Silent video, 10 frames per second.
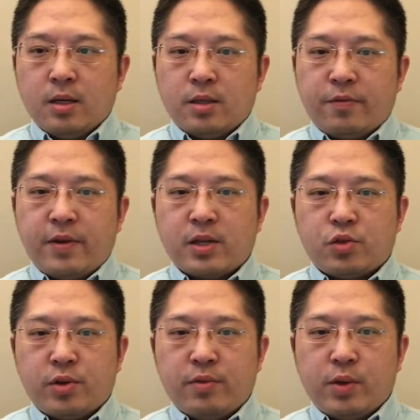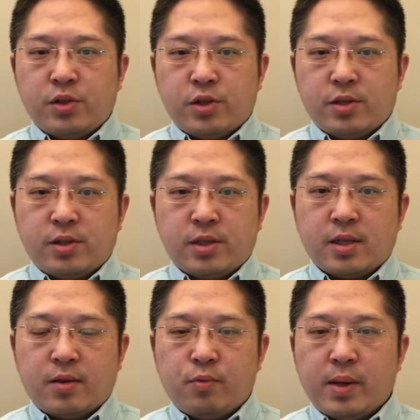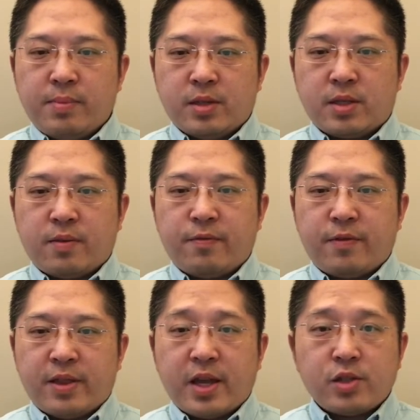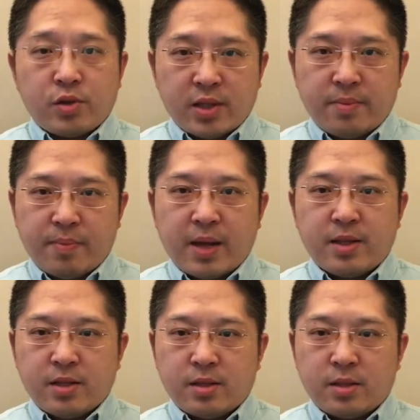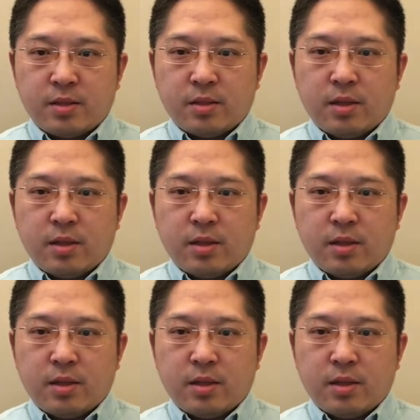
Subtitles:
The factory wages gave women some financial independence.